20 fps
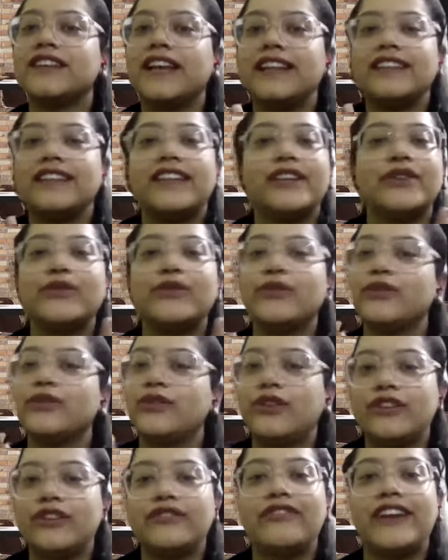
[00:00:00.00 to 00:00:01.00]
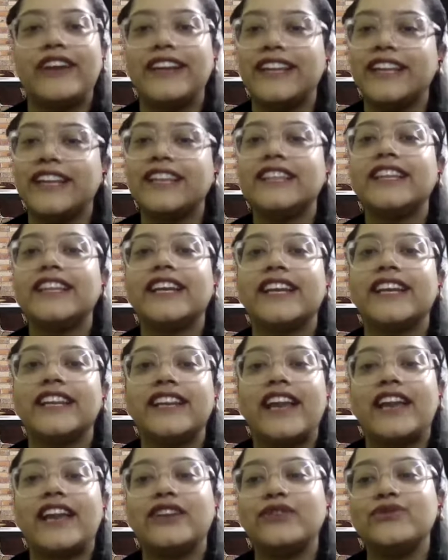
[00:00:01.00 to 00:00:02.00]
and then you could not find anything in it,
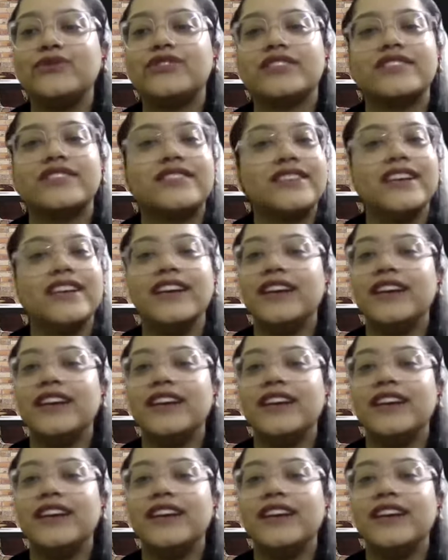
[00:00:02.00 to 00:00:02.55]
and you just